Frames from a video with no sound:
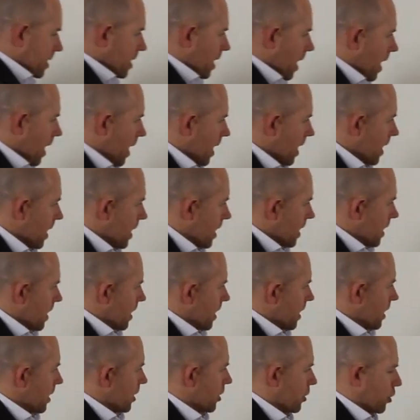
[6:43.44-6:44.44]
say
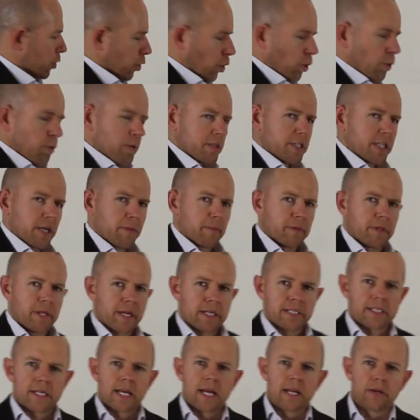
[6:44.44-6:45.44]
you talk with someone,
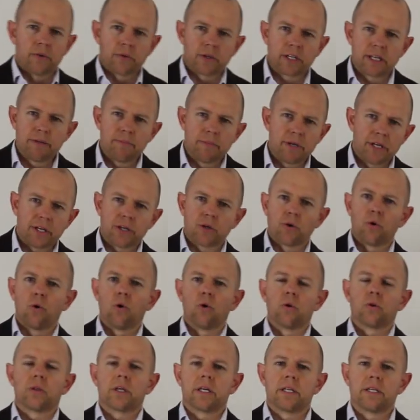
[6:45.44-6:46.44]
they say, look, give me a
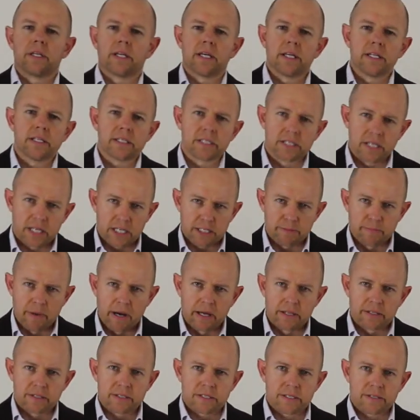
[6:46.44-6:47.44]
call in 6
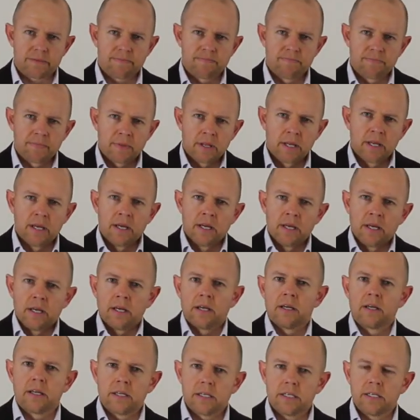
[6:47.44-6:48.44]
months.
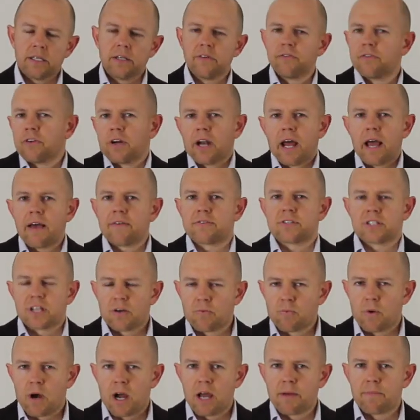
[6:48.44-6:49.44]
You've got to have
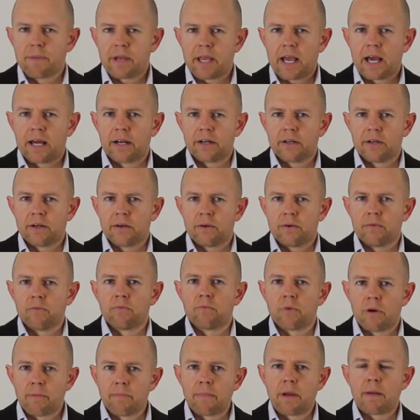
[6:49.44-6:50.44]
some way of being able to
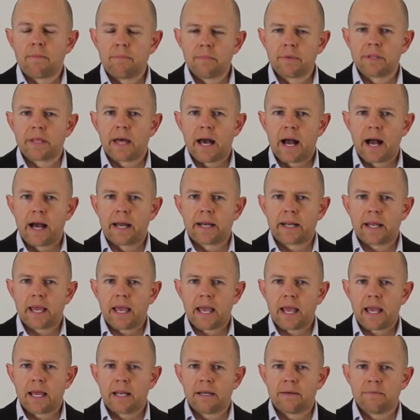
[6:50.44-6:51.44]
remember that
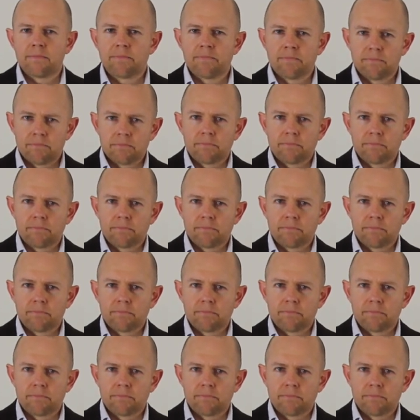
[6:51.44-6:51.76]
and,